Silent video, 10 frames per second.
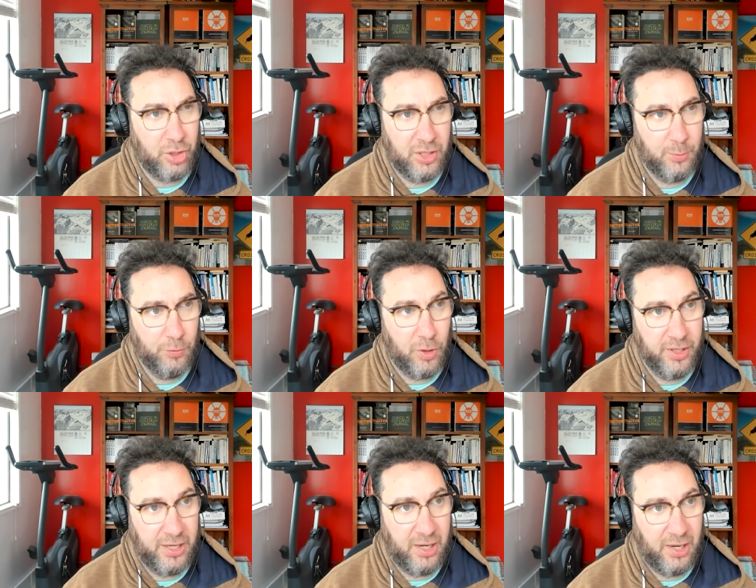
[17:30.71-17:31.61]
don't get me
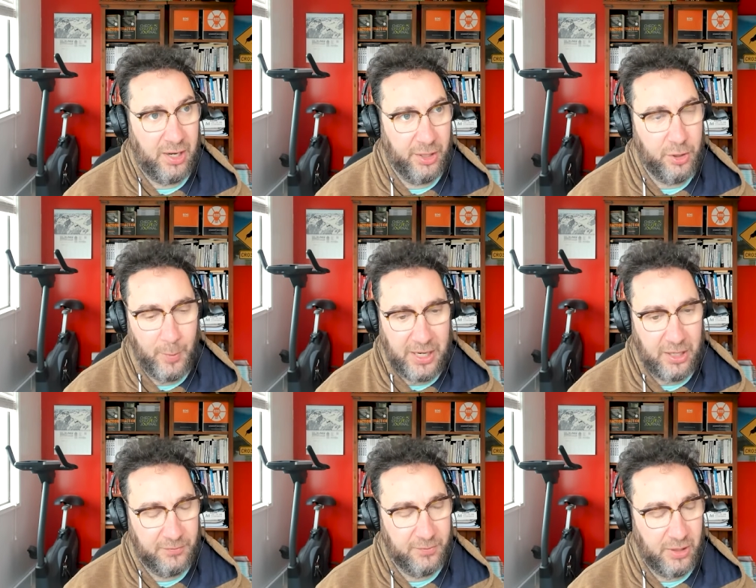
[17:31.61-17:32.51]
wrong, I come
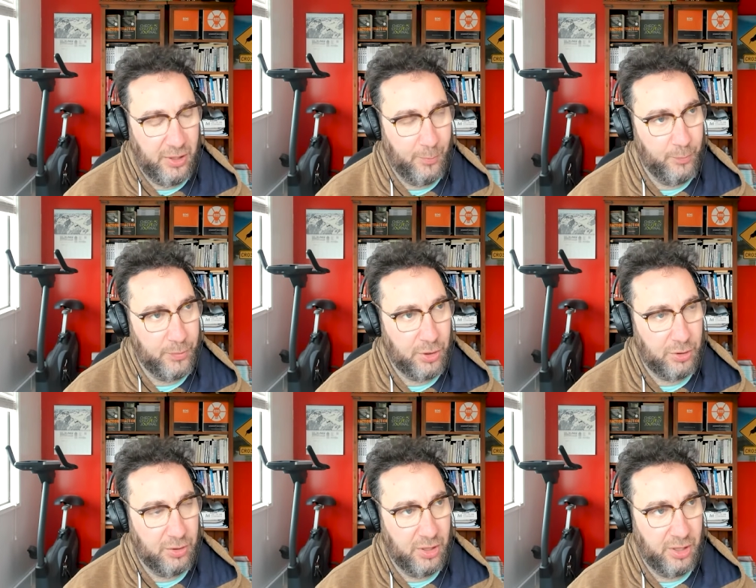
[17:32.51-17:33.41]
out
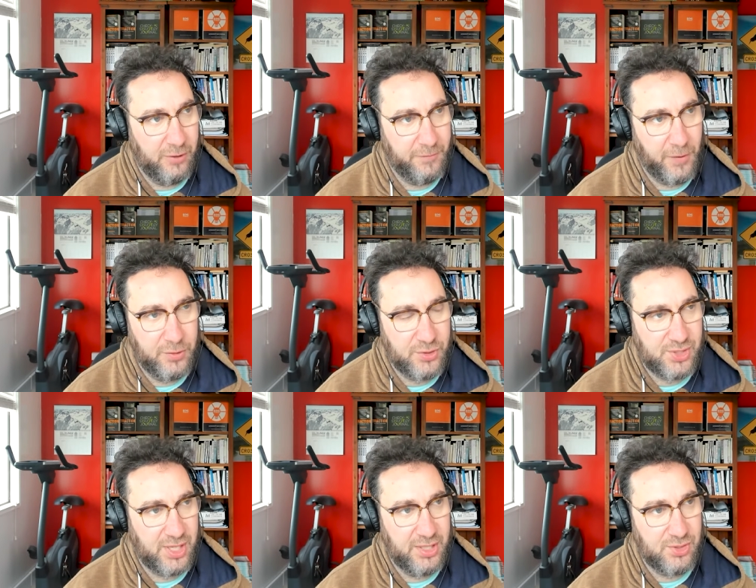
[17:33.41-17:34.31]
of focus
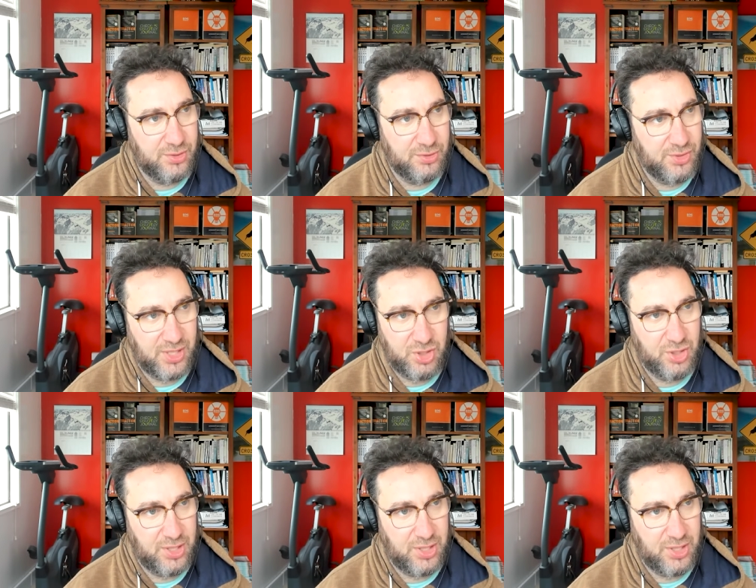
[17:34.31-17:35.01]
days and session